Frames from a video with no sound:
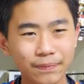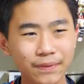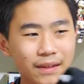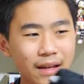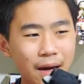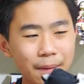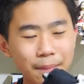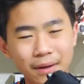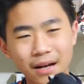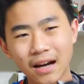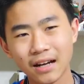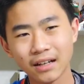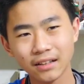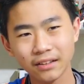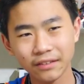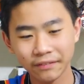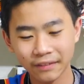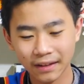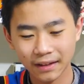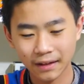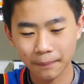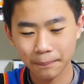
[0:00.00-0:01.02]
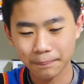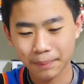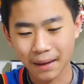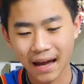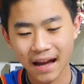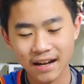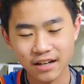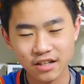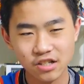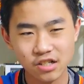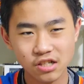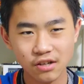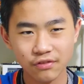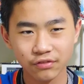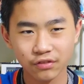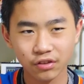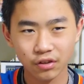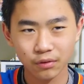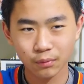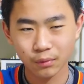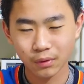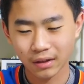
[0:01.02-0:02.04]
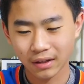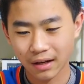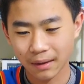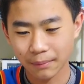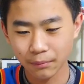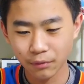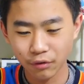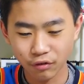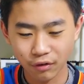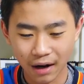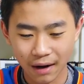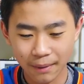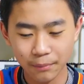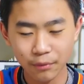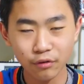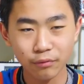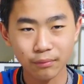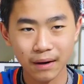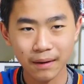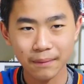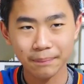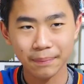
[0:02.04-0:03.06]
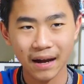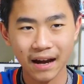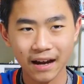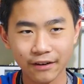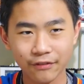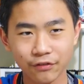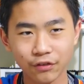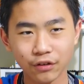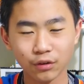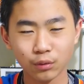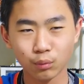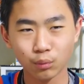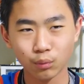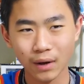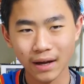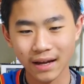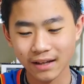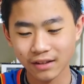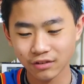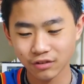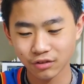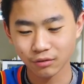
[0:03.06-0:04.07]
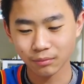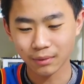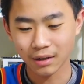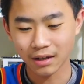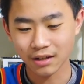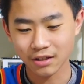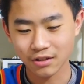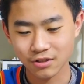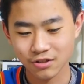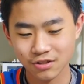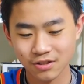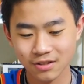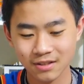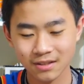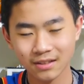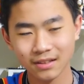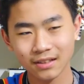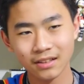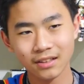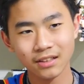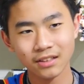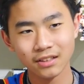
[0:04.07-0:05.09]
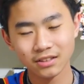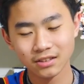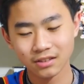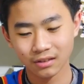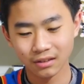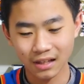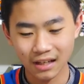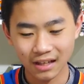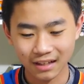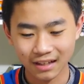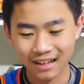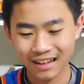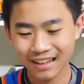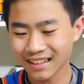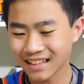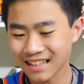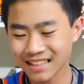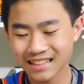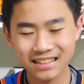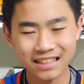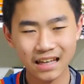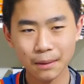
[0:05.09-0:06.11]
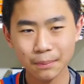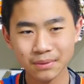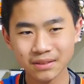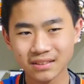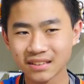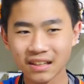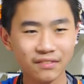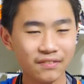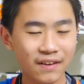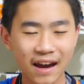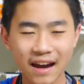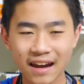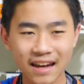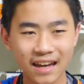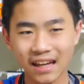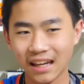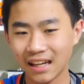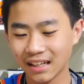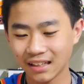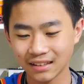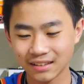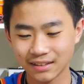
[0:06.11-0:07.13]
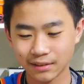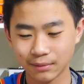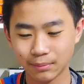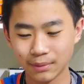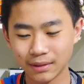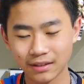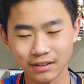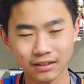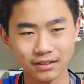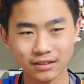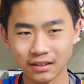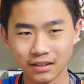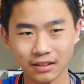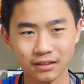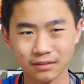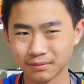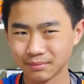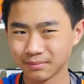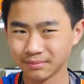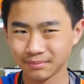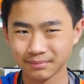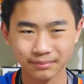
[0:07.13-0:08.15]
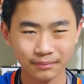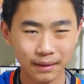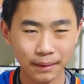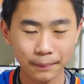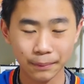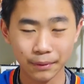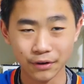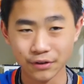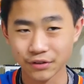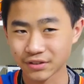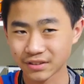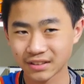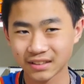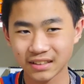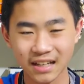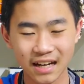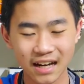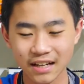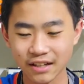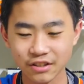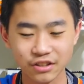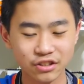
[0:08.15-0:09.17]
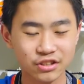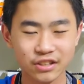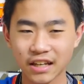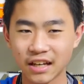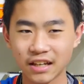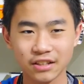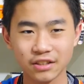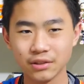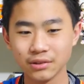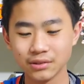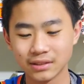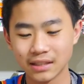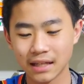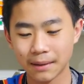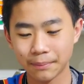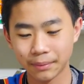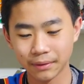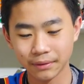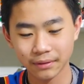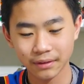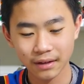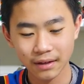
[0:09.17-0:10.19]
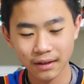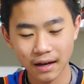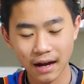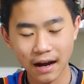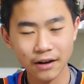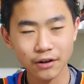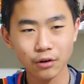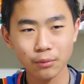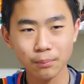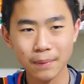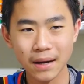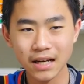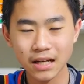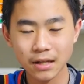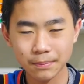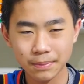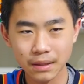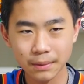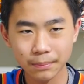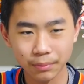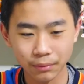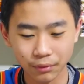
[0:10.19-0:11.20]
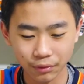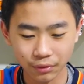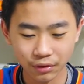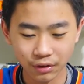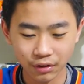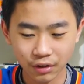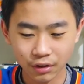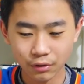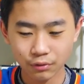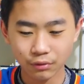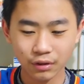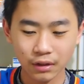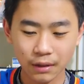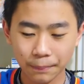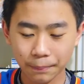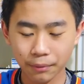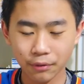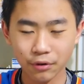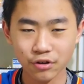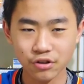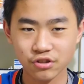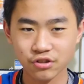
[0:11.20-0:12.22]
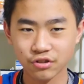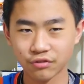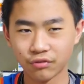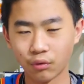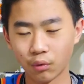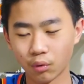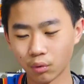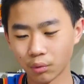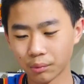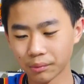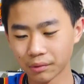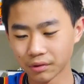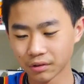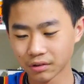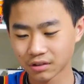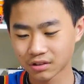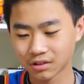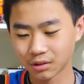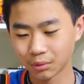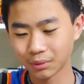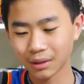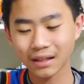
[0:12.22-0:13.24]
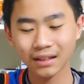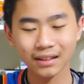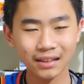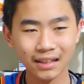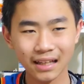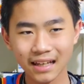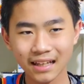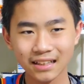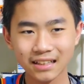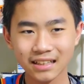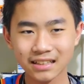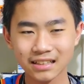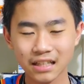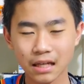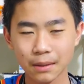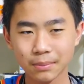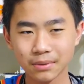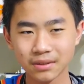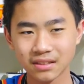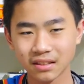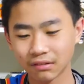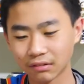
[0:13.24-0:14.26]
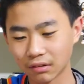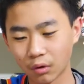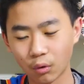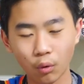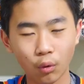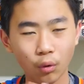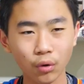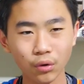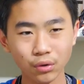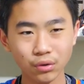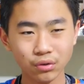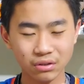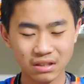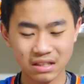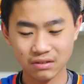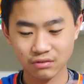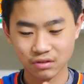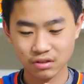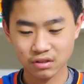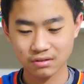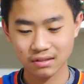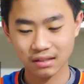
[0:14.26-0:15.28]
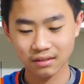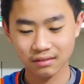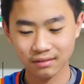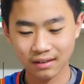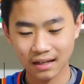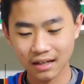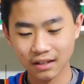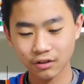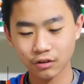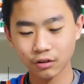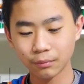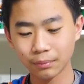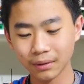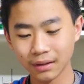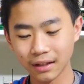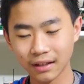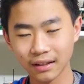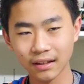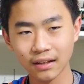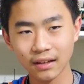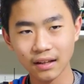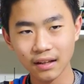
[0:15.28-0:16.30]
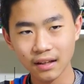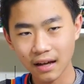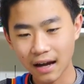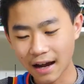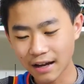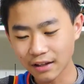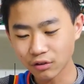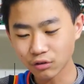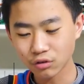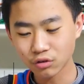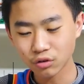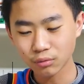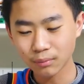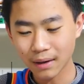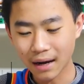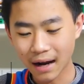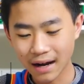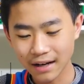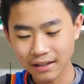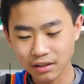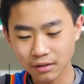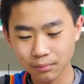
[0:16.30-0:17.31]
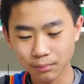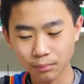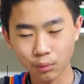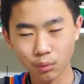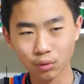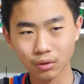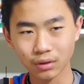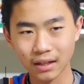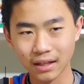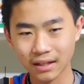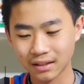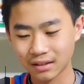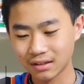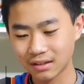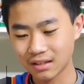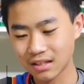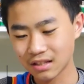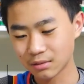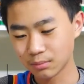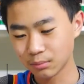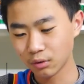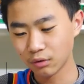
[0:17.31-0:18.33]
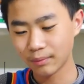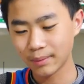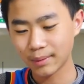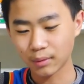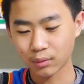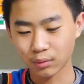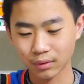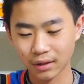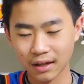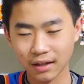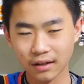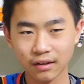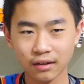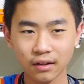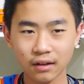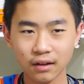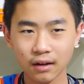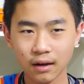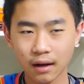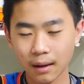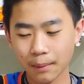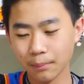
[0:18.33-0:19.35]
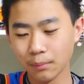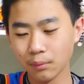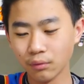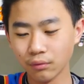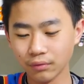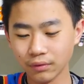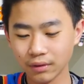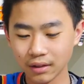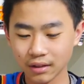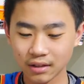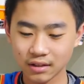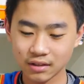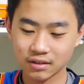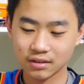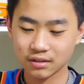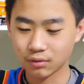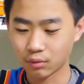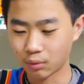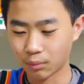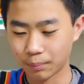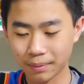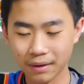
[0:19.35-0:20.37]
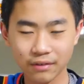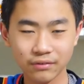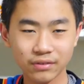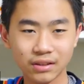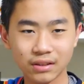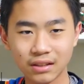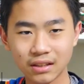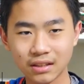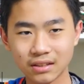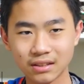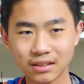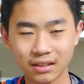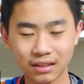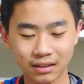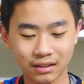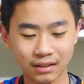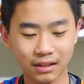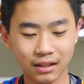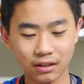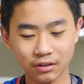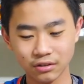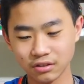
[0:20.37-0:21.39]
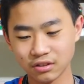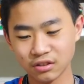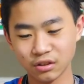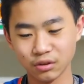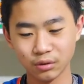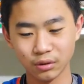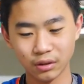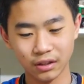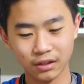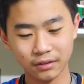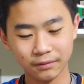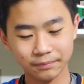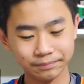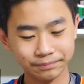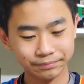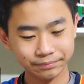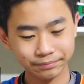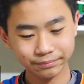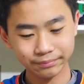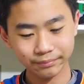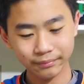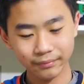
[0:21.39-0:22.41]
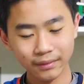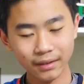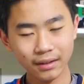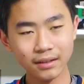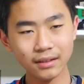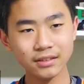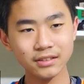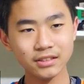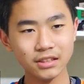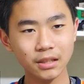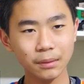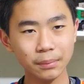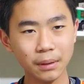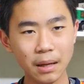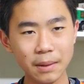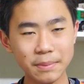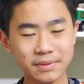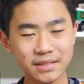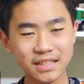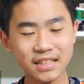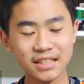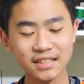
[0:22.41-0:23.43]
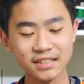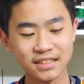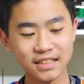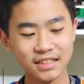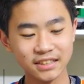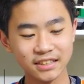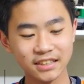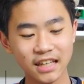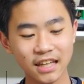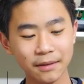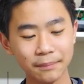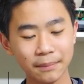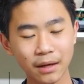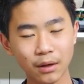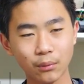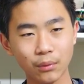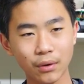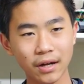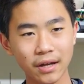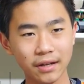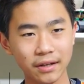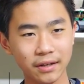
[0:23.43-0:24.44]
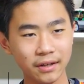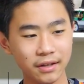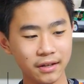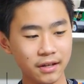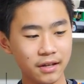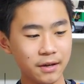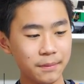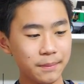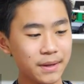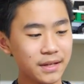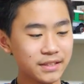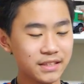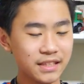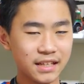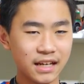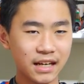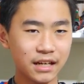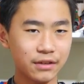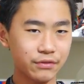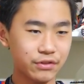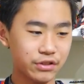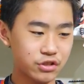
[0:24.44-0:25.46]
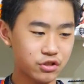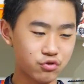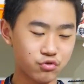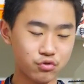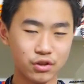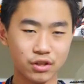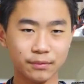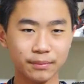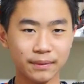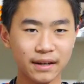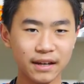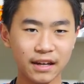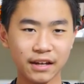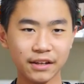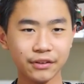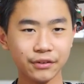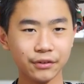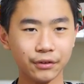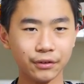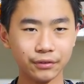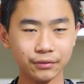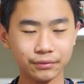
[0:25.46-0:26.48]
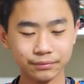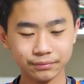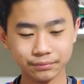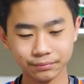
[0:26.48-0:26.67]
I'm kind of like a back shifter. When I move my back foot way too much. So like this type of stuff I hate because like personally I just can't use that. But I know many people really push forward, so they like this type of stuff to hold and restrict their ankle. But like I do more like this movement, or like I move this or pivot this thing down. So like sometimes these things get in my way because they kind of restrict my ankle.